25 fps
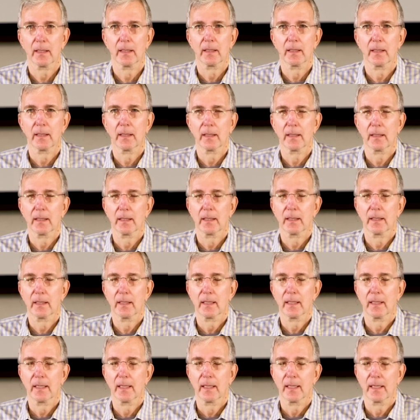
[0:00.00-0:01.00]

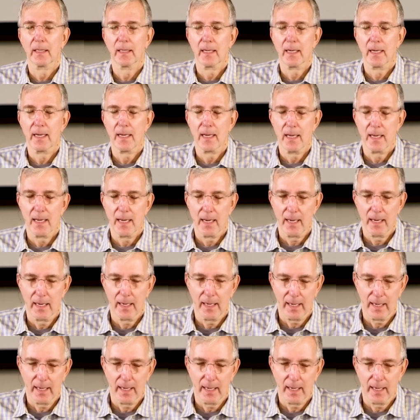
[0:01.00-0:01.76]
(no one is talking)